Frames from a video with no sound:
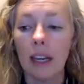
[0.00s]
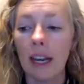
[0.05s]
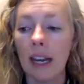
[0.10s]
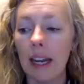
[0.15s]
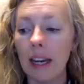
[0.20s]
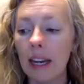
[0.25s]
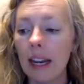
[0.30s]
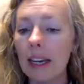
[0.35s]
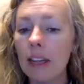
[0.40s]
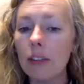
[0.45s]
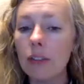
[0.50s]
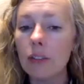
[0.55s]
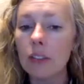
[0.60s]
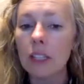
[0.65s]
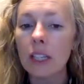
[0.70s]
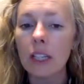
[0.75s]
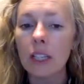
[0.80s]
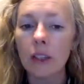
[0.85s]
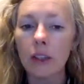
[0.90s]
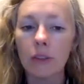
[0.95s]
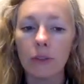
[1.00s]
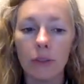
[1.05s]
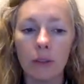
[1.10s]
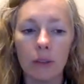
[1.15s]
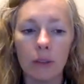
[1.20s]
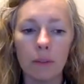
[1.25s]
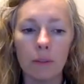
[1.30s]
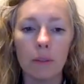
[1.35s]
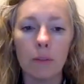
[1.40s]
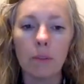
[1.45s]
And I used keto
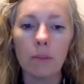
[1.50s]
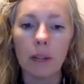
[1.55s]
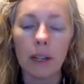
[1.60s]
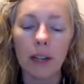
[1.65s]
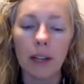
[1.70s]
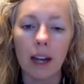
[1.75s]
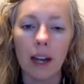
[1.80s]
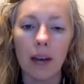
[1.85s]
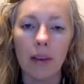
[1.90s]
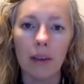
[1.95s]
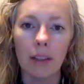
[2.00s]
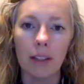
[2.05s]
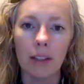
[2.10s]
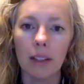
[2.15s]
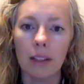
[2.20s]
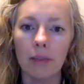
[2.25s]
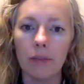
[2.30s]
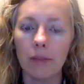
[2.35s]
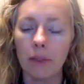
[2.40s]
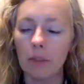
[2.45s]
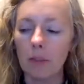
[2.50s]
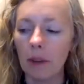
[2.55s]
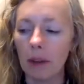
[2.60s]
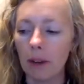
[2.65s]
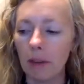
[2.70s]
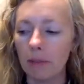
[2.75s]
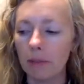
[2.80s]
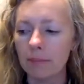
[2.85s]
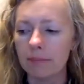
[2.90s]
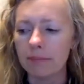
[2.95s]
for predominantly for
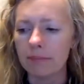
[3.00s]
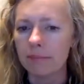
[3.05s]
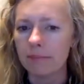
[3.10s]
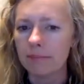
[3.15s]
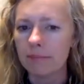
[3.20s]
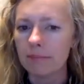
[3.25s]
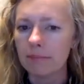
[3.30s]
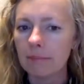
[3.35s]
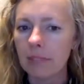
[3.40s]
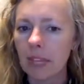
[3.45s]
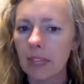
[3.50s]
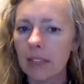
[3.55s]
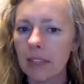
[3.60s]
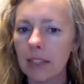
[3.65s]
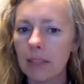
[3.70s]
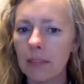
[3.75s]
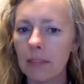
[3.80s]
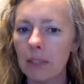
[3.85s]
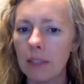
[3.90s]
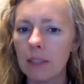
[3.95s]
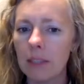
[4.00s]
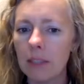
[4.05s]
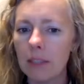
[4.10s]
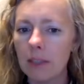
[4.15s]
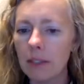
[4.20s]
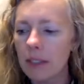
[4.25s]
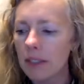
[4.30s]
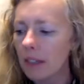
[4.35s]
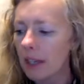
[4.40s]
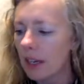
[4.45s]
about 18 months, I
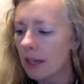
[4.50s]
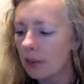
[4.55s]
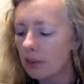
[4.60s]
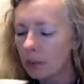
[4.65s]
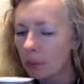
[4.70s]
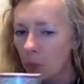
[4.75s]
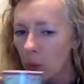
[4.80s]
would say.